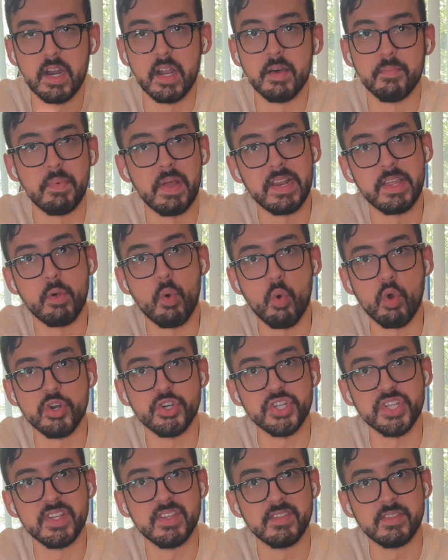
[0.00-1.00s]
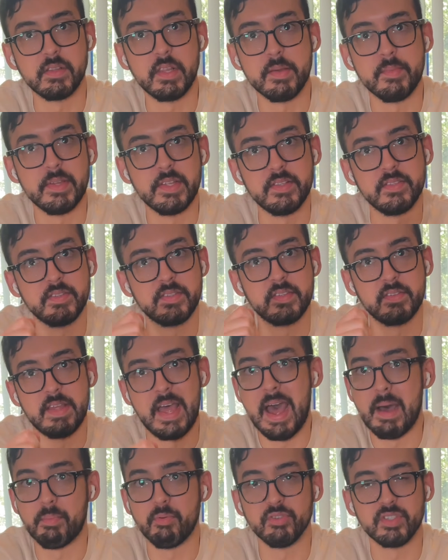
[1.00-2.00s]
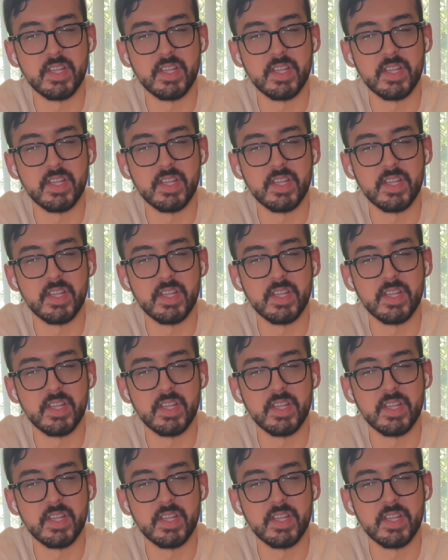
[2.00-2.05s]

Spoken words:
up any oranges, lemons, apples,